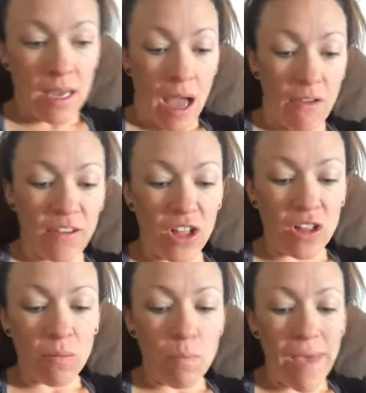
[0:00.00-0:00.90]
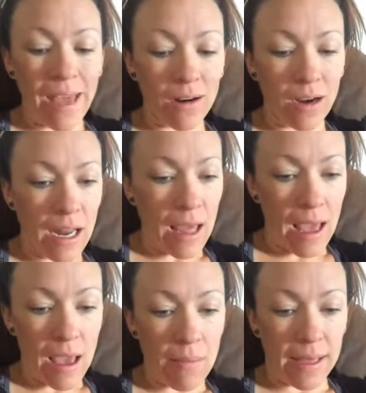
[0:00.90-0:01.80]
I feel better
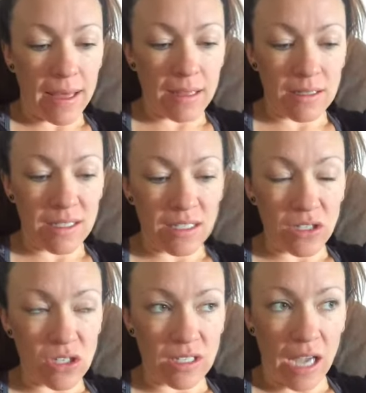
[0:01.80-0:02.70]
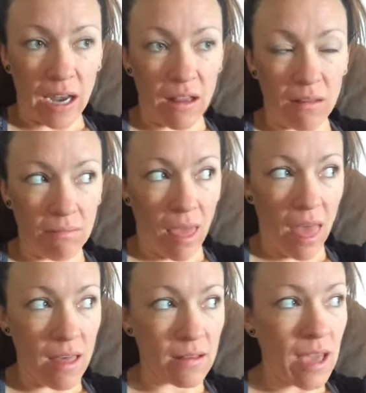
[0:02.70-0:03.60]
today, but still just kind of
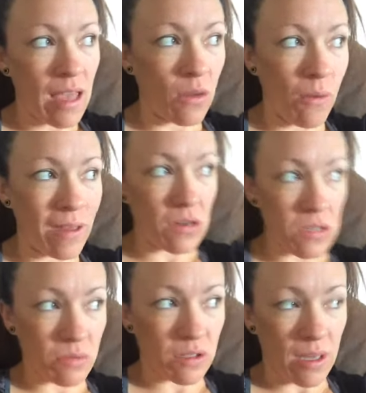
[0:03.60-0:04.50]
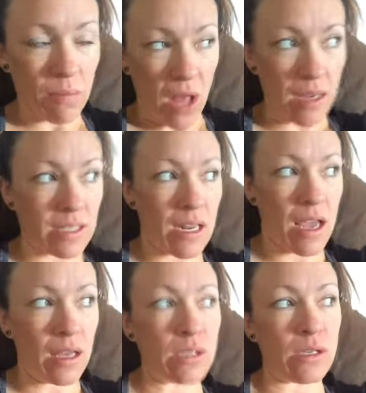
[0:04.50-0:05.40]
bleh. And the weather's really blah
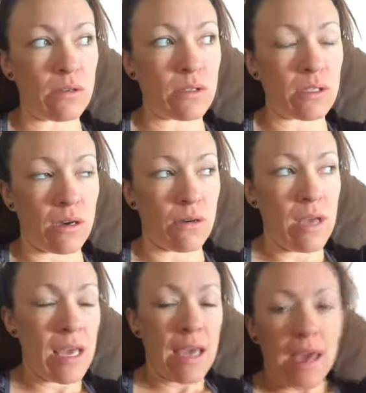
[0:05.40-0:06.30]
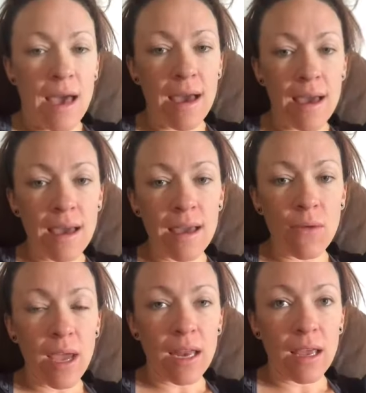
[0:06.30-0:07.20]
today, too. So I
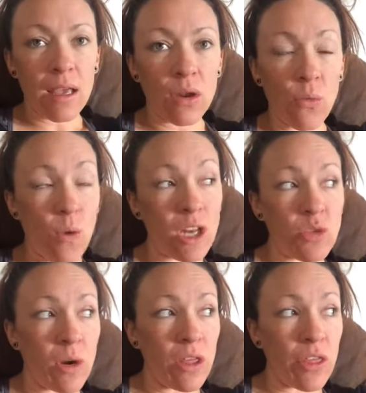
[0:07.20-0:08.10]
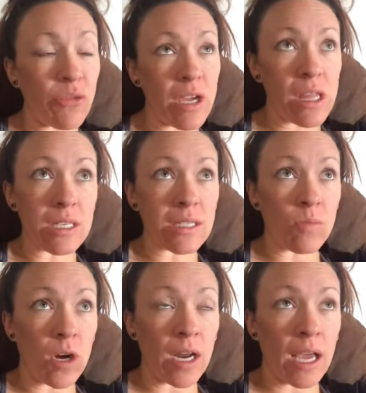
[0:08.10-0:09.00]
weighed in one twenty-three this
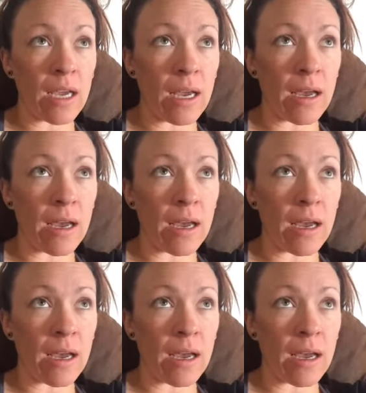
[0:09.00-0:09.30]
morning.